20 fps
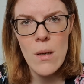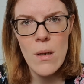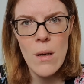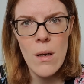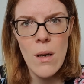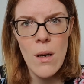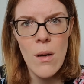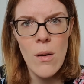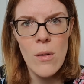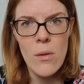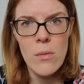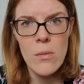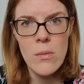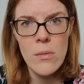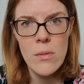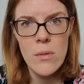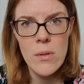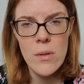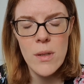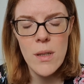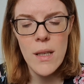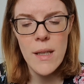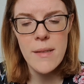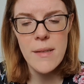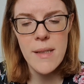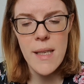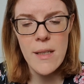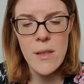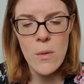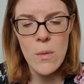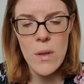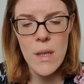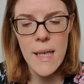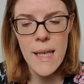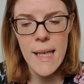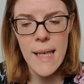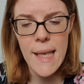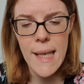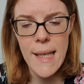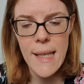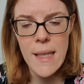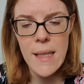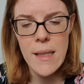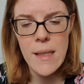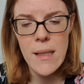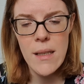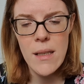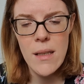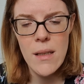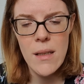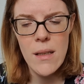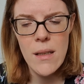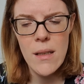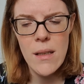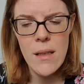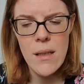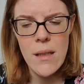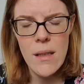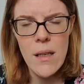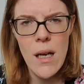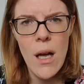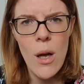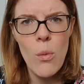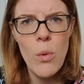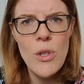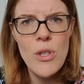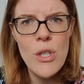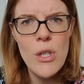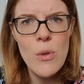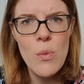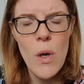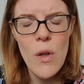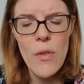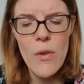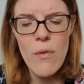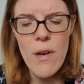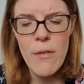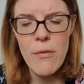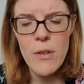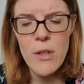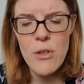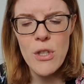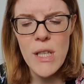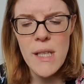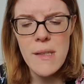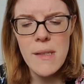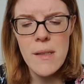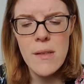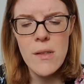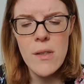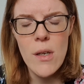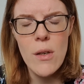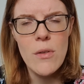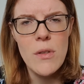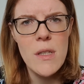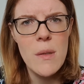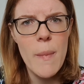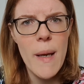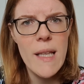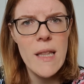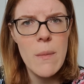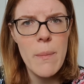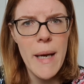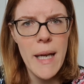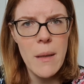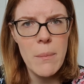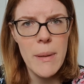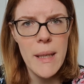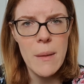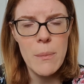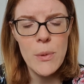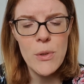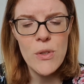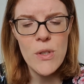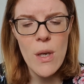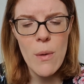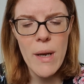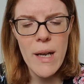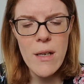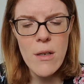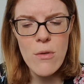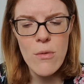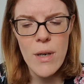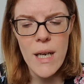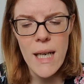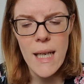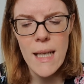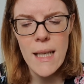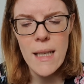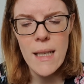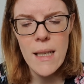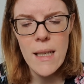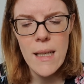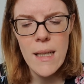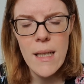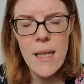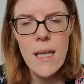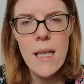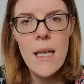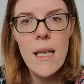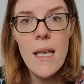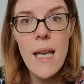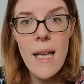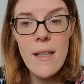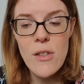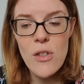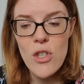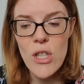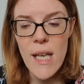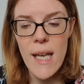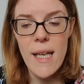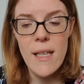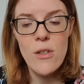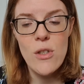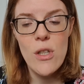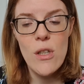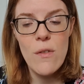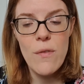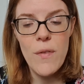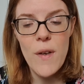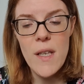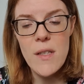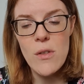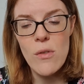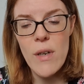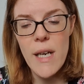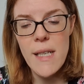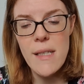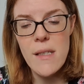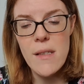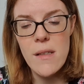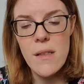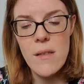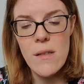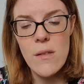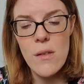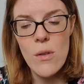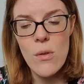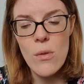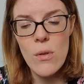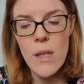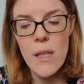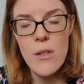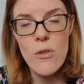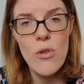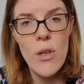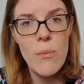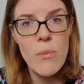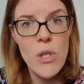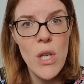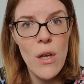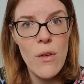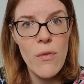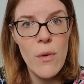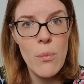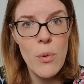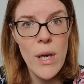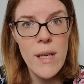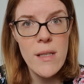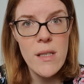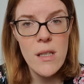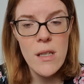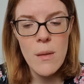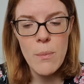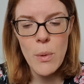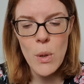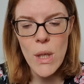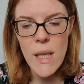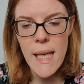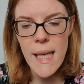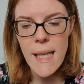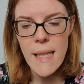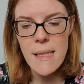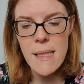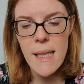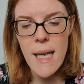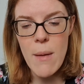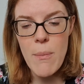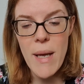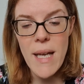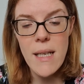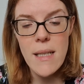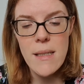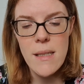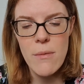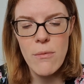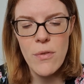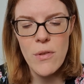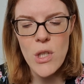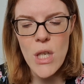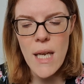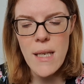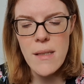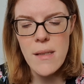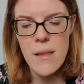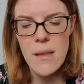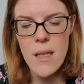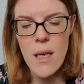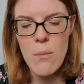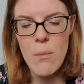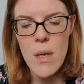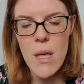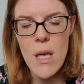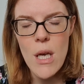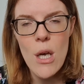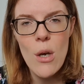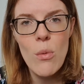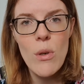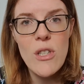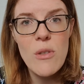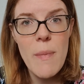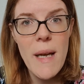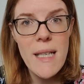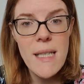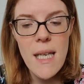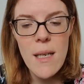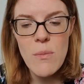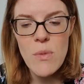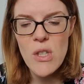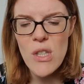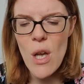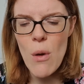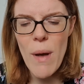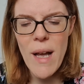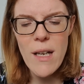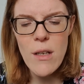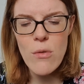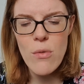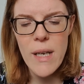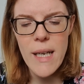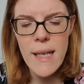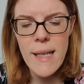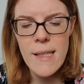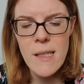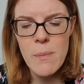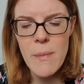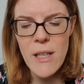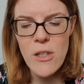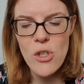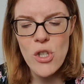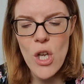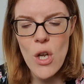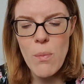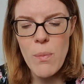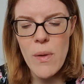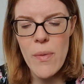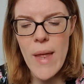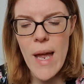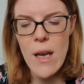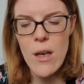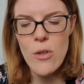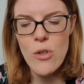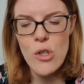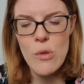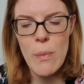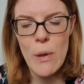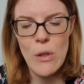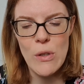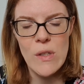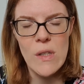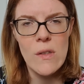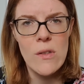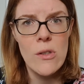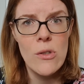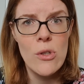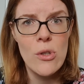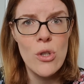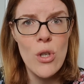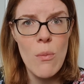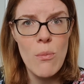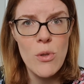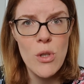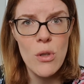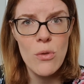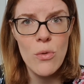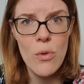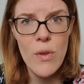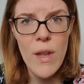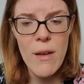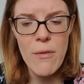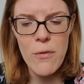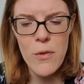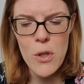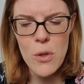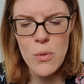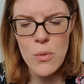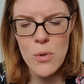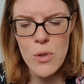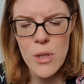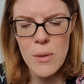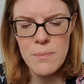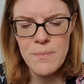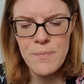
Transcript: Oh, I said quietly. I wondered what the refugees had done to make the bad people so angry. Last year, two first graders in school had tripped over Brendan the bully to get back at him for chasing them, which made him so angry he smashed open their lunchboxes and stomped on all their food.